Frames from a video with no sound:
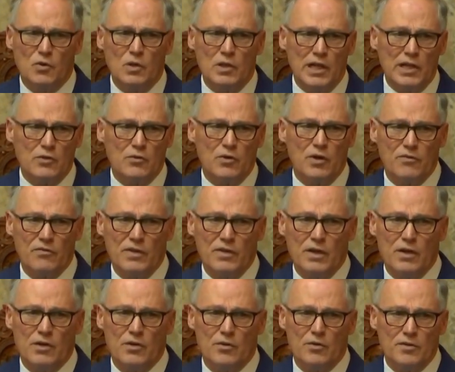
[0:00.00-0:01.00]
for electric
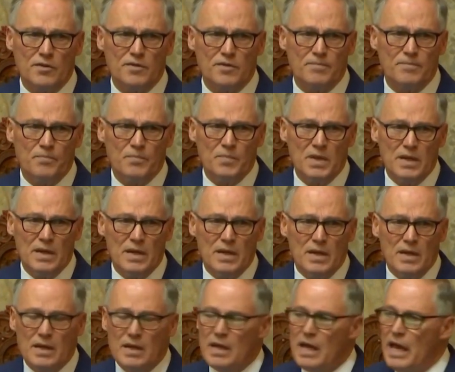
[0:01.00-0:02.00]
vehicles.
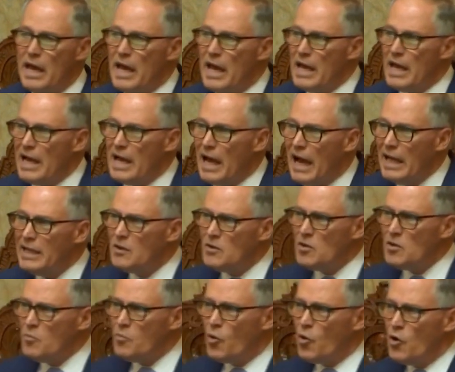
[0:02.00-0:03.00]
I think
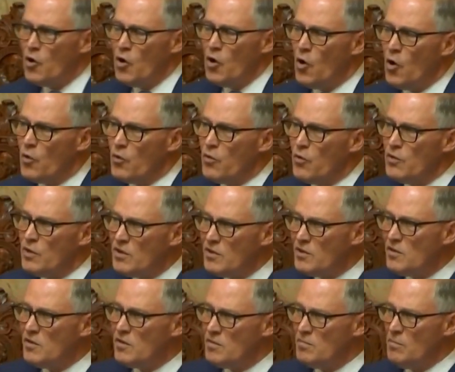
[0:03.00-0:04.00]
it's important to note,
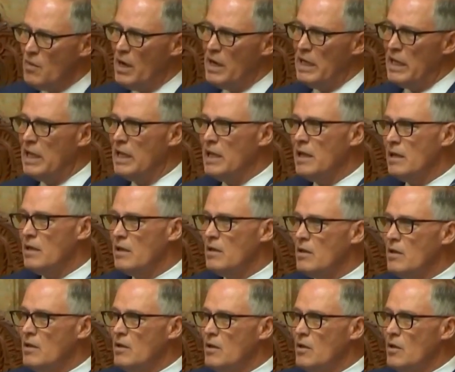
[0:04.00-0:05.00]
this is money
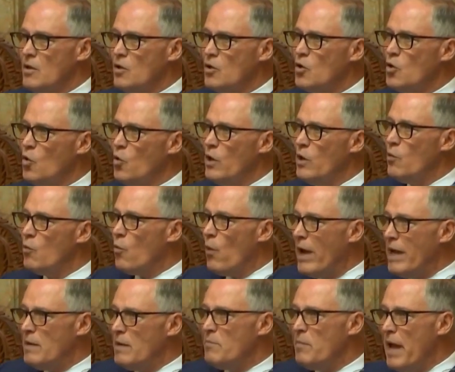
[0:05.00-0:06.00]
going
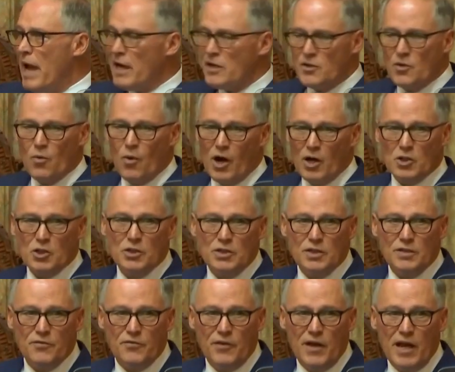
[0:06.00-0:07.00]
right back to
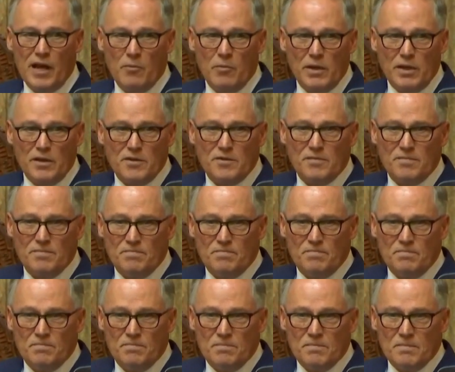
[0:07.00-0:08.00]
Washington families.
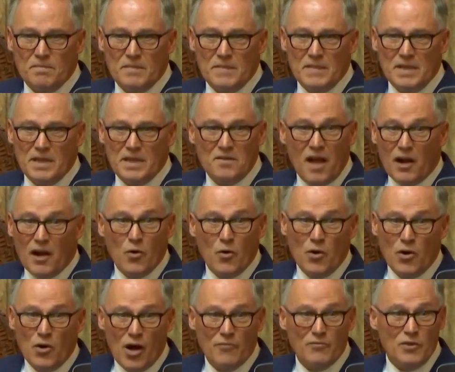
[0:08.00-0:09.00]
It's not
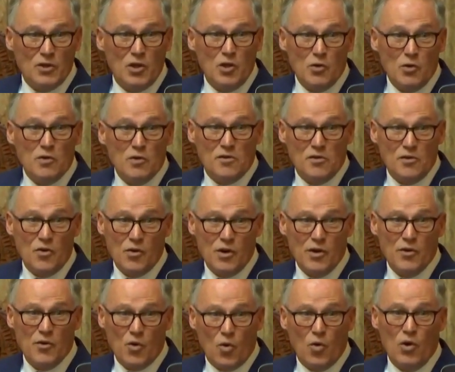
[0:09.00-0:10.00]
going off to Houston
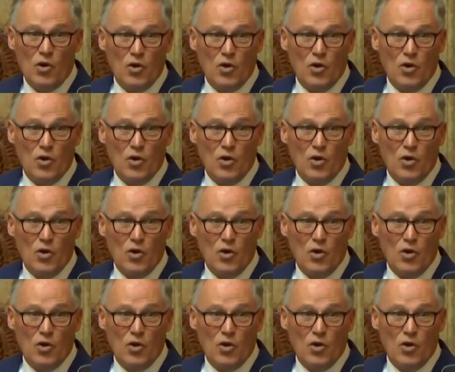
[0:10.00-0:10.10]
or other